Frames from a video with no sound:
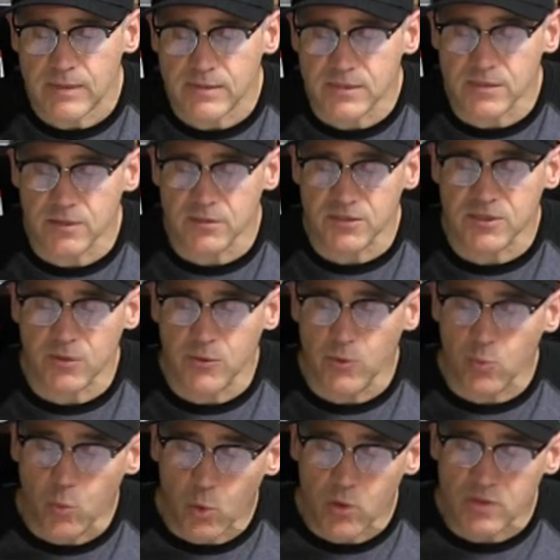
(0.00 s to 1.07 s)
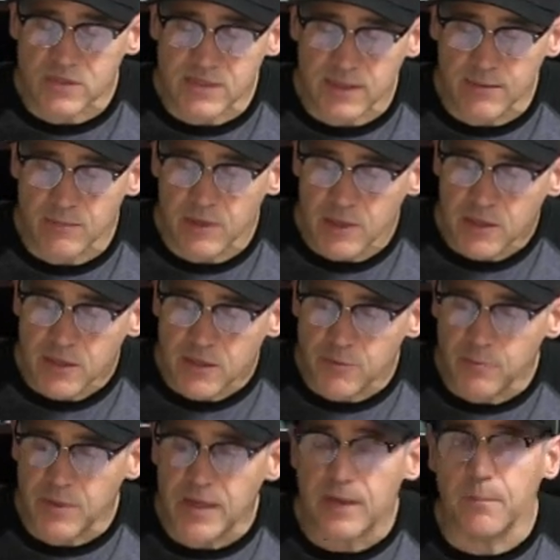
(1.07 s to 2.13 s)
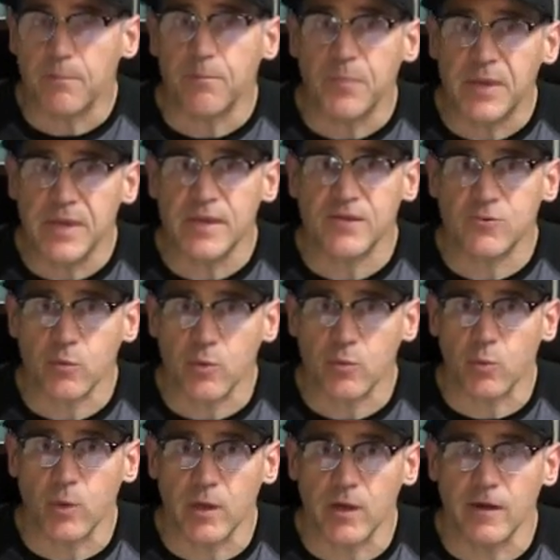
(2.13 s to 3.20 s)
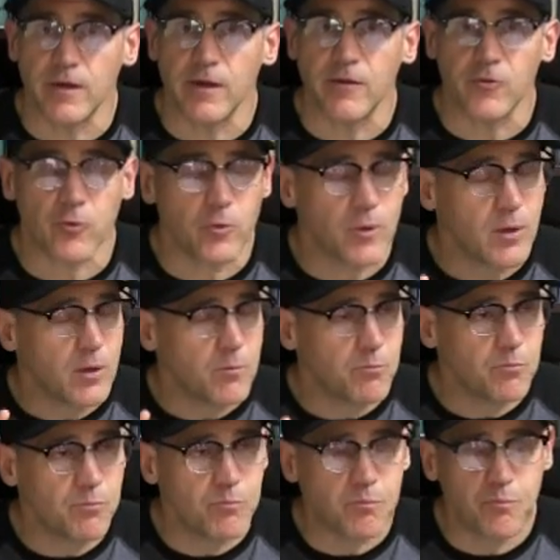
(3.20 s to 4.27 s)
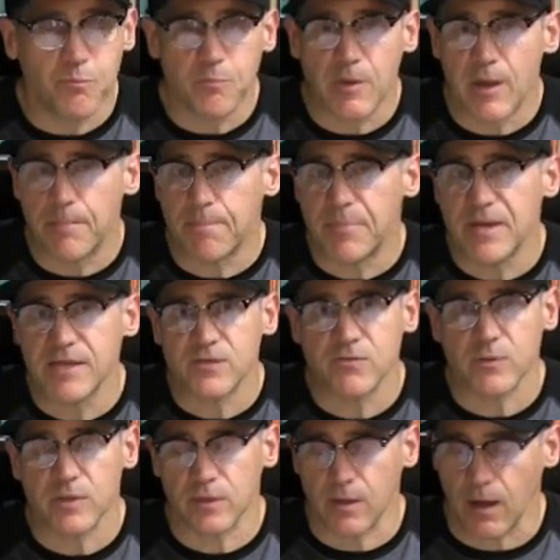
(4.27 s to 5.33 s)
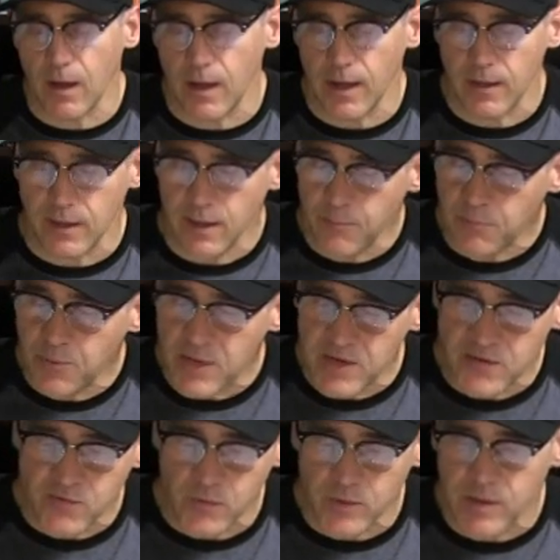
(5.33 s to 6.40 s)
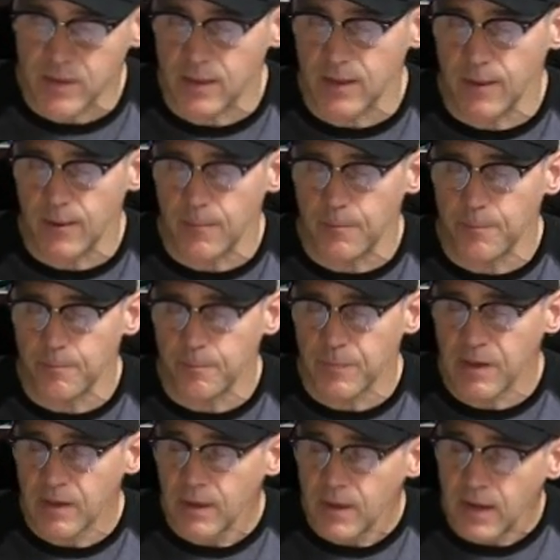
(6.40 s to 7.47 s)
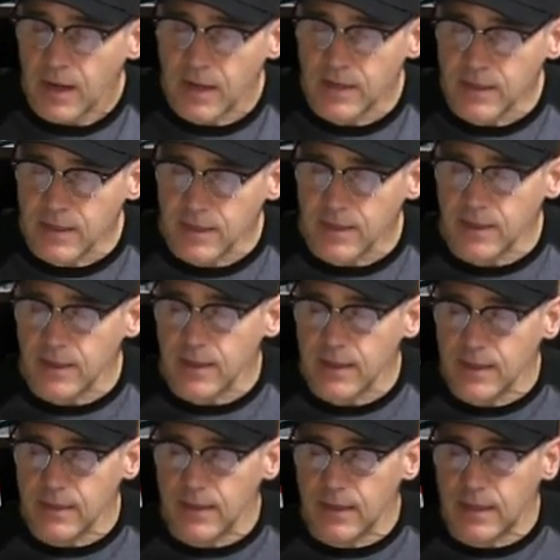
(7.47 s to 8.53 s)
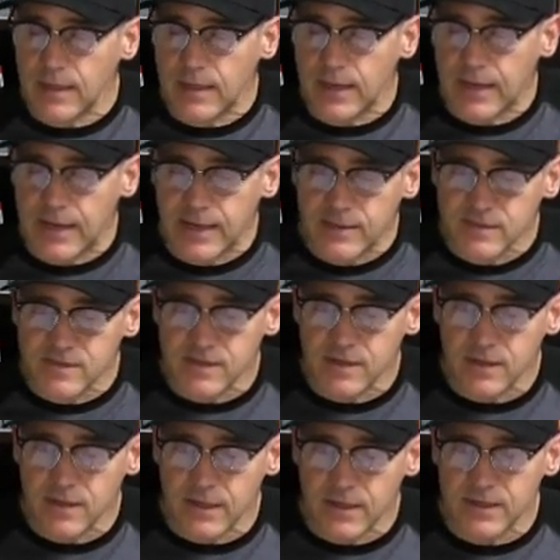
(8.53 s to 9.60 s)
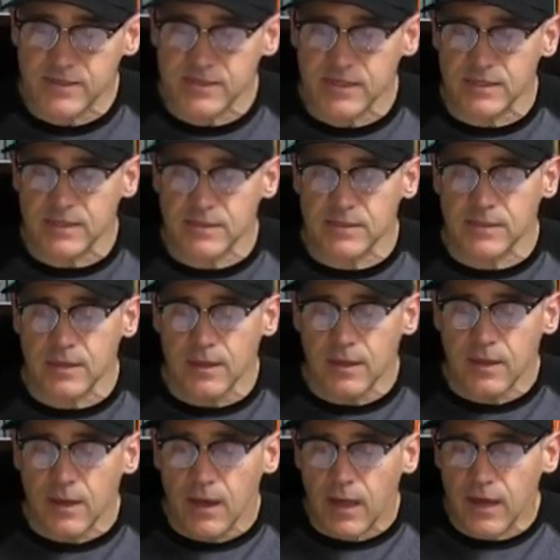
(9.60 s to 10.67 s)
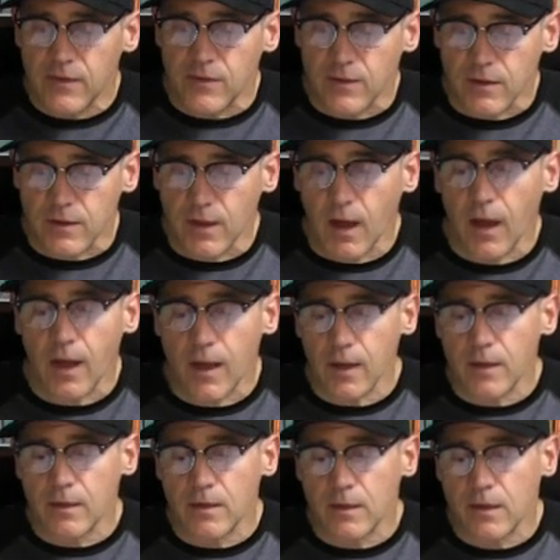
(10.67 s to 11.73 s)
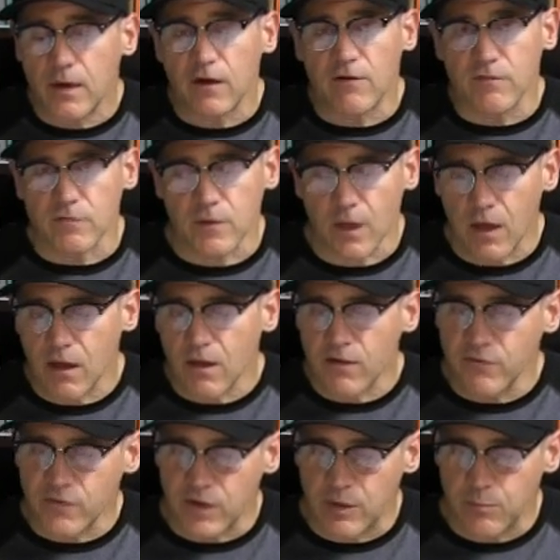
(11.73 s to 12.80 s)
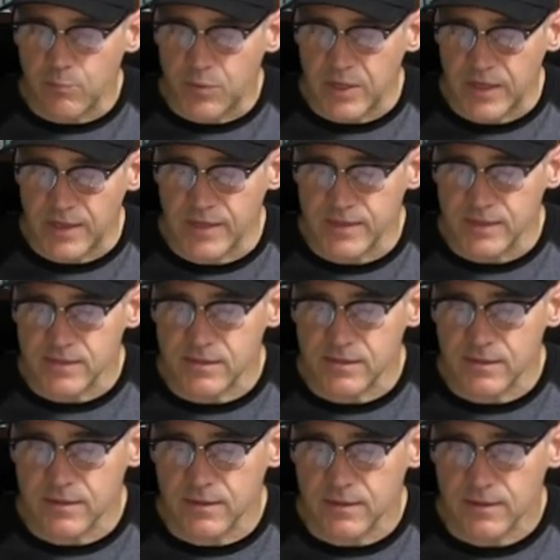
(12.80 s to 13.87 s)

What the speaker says: So he wants them to be at peace with one another, at peace with God, at peace with Him. And then he ends it, he says, and the God of love and peace,